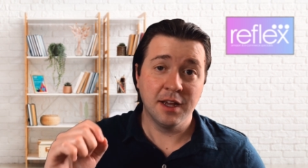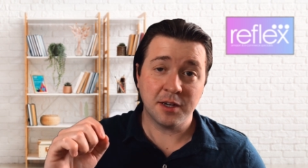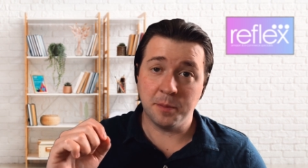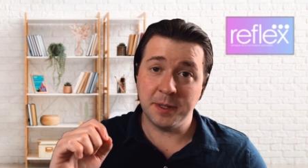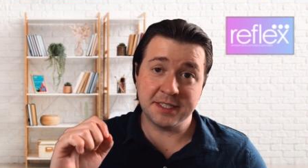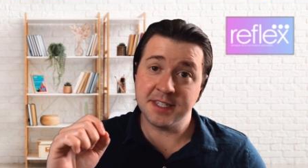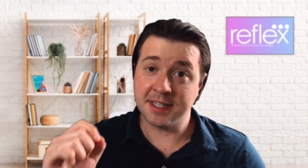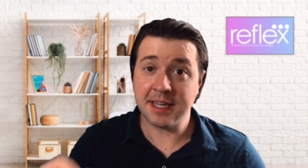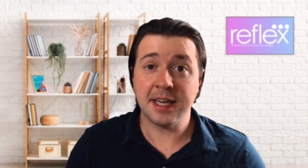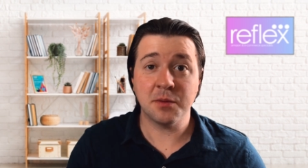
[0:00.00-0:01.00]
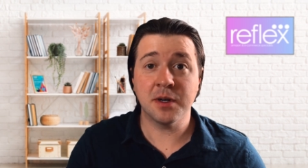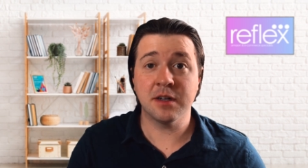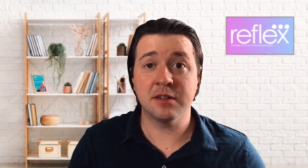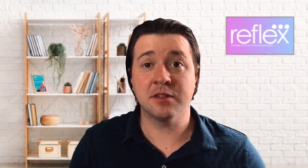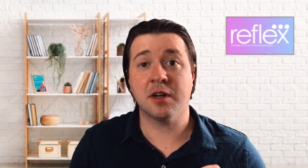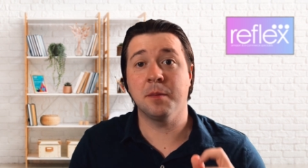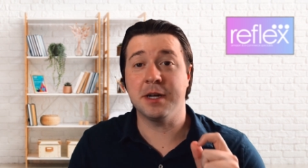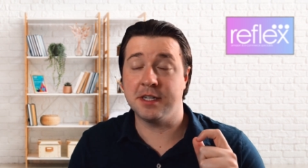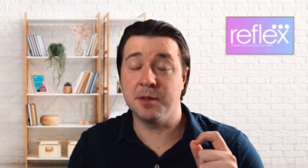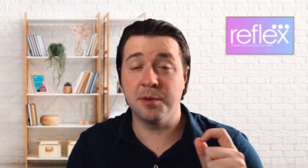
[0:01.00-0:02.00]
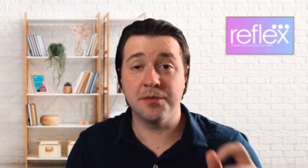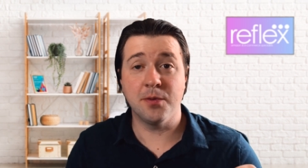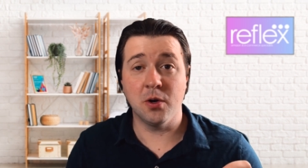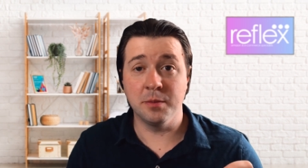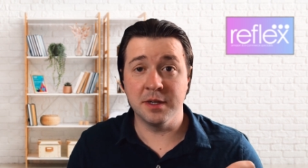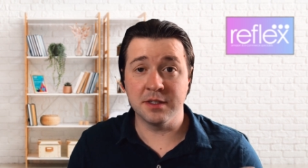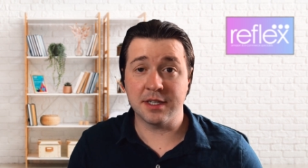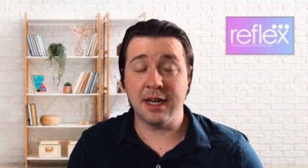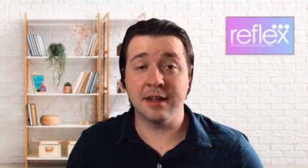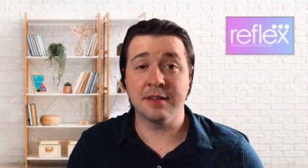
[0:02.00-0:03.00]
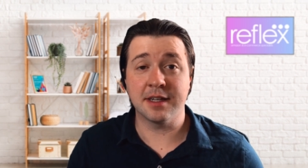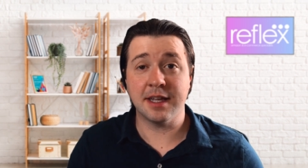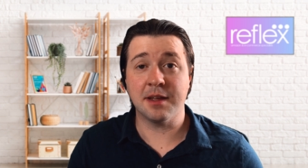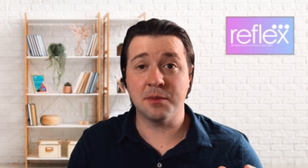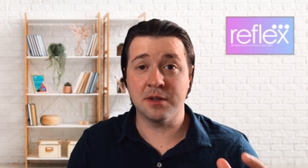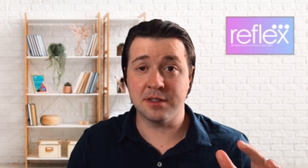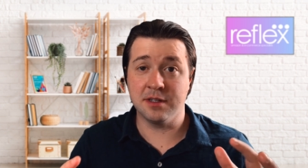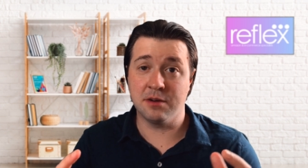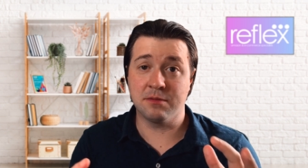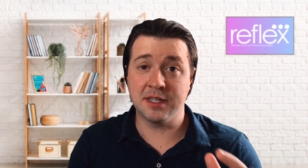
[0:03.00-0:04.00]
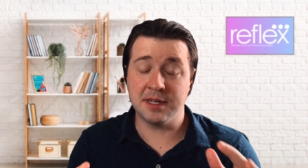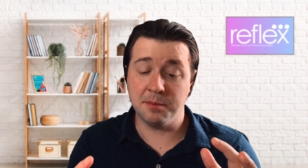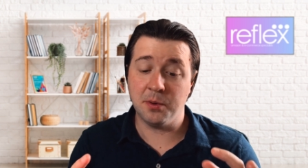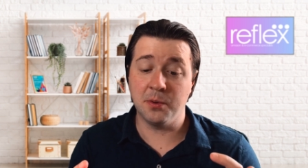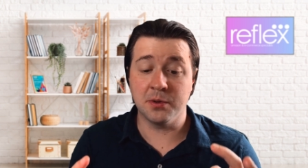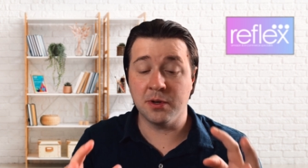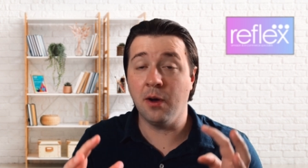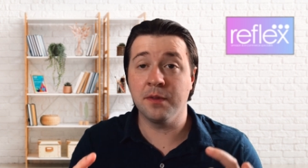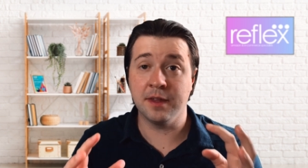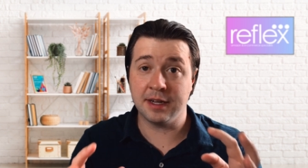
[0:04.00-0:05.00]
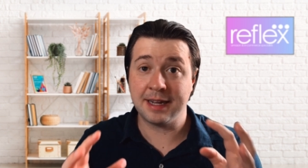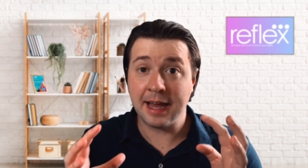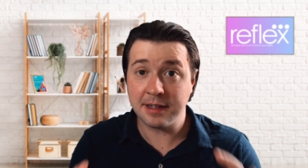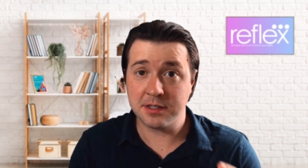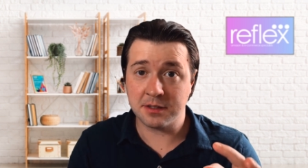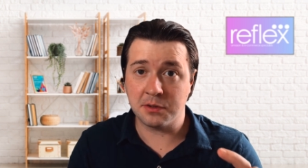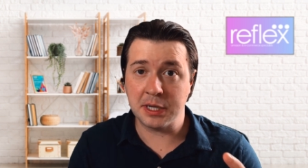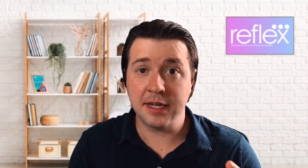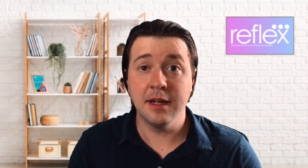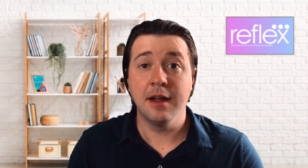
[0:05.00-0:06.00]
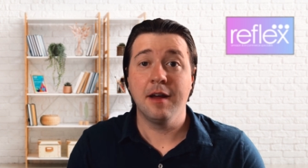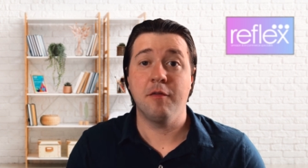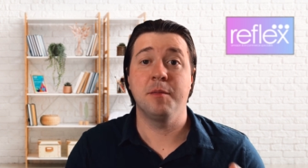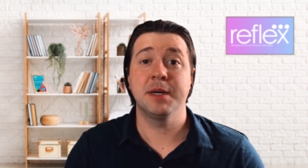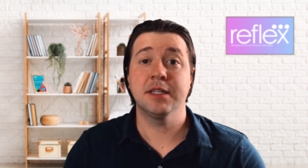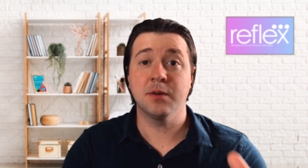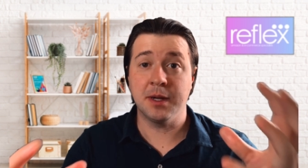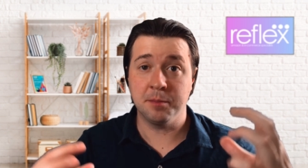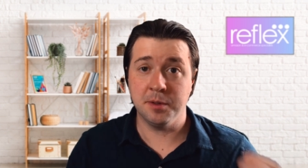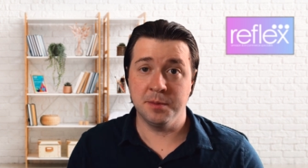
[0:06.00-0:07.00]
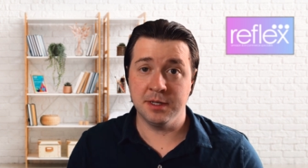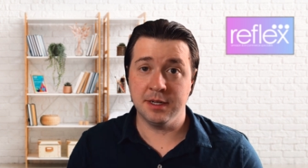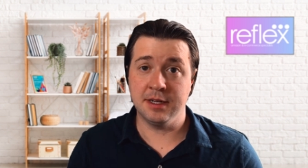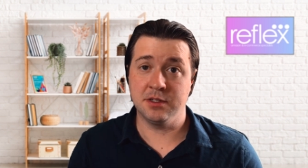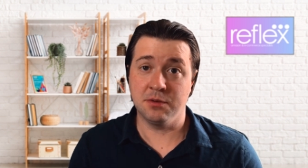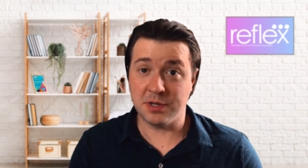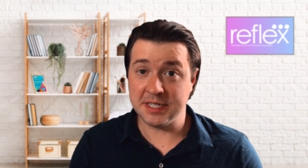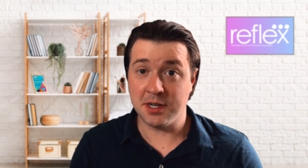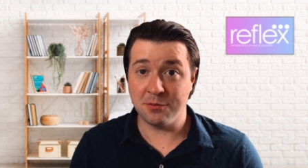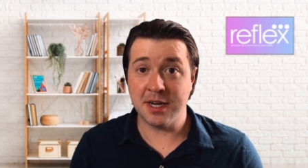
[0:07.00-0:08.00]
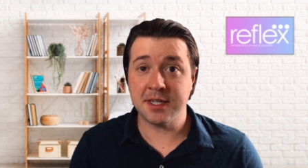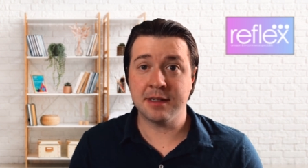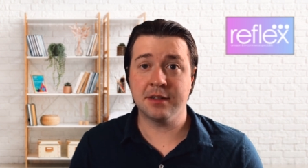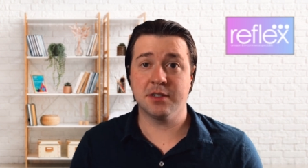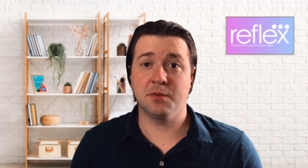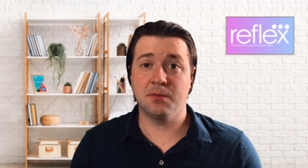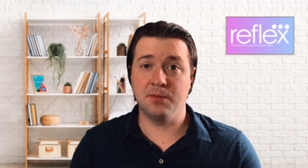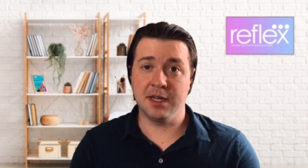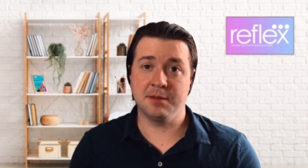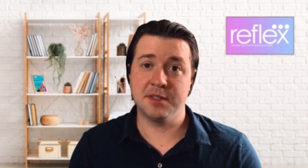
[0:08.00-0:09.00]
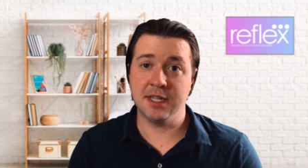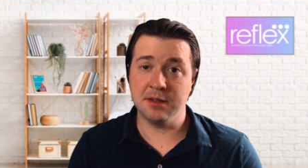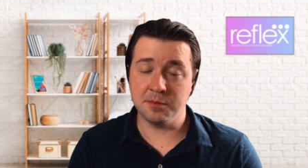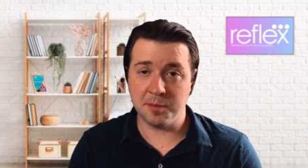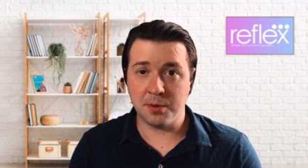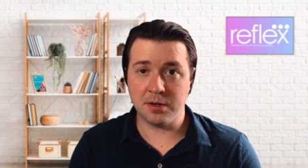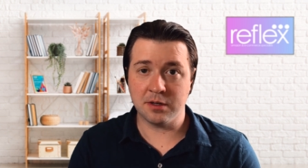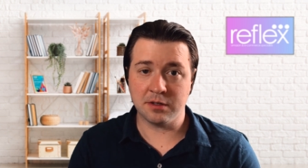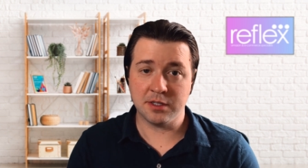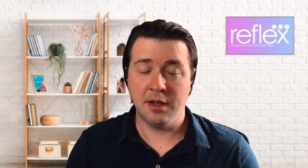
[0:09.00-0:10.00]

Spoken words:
competitor keywords, competitor performance, and the keywords that are really important on that category for me to implement into retail readiness when I'm setting up the product,